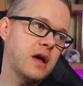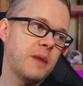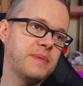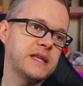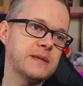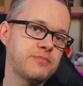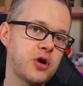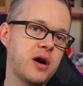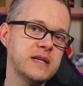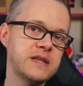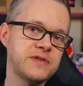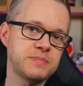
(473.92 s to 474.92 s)
I'd be
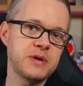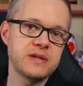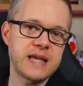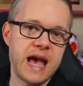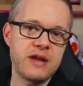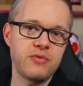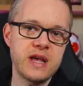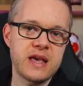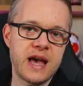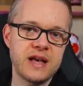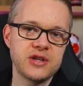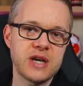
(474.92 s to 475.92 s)
surprised if Spurs get
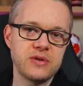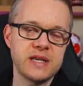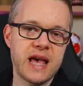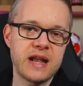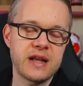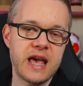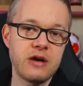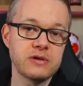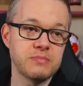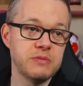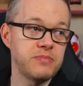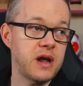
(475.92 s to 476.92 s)
Enrique and Chelsea get
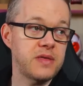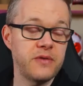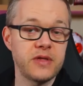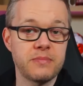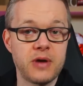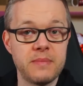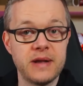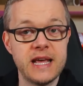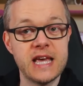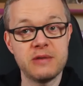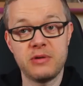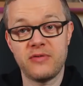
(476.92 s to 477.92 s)
Nagelsmann, but I think for the Premier
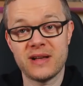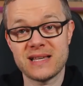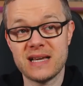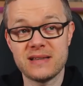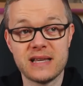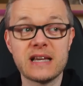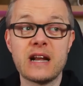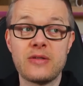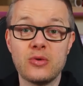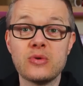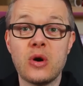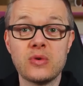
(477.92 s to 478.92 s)
League, it'd be fantastic. And I
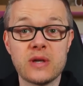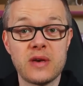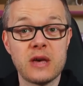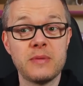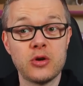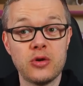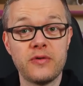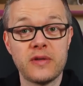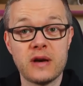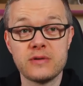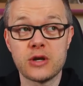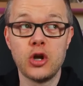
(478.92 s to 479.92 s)
also think it'd be good for those